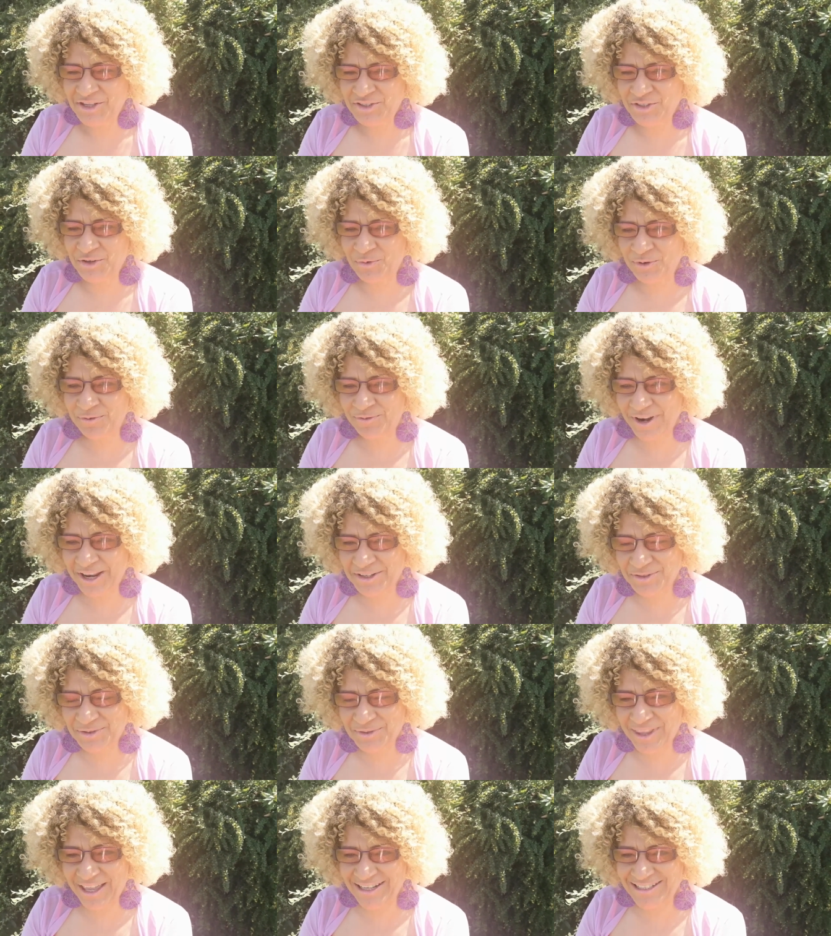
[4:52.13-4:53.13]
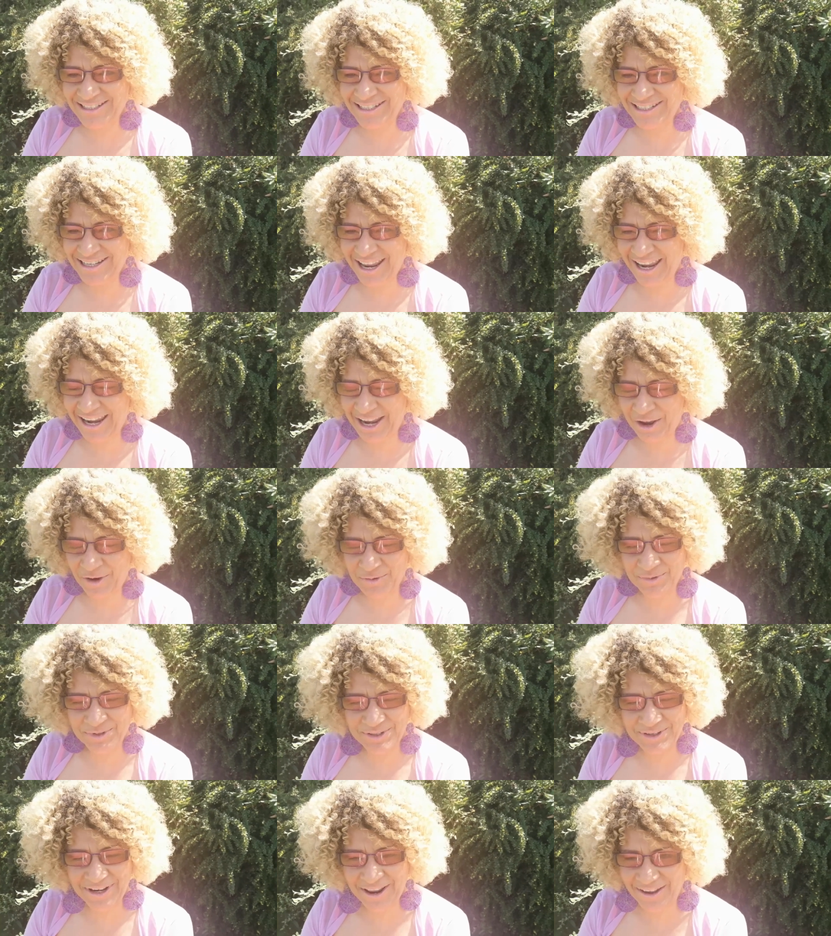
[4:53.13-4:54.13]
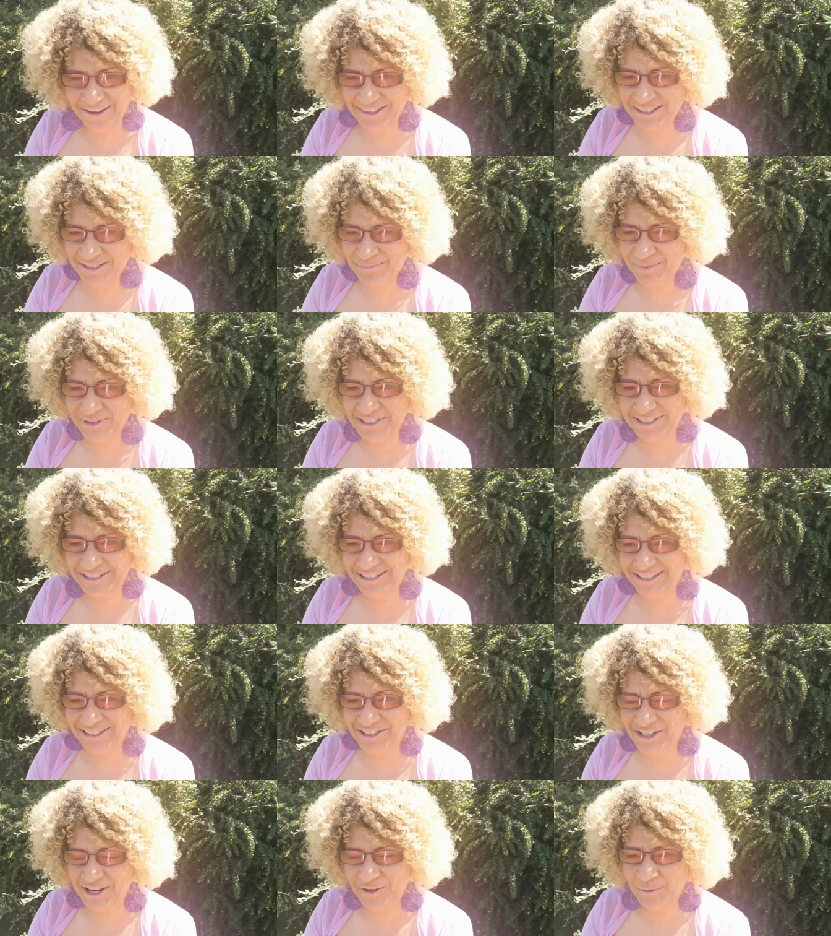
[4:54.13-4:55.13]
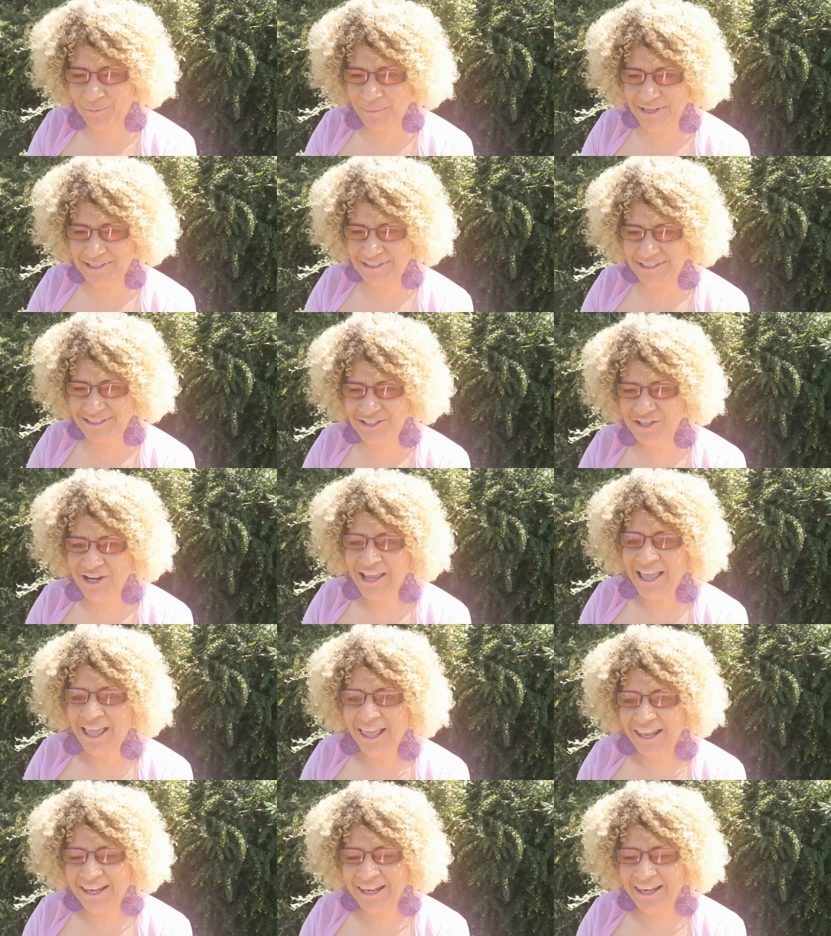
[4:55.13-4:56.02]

So reflect on that today. I hope you like this particular channel message.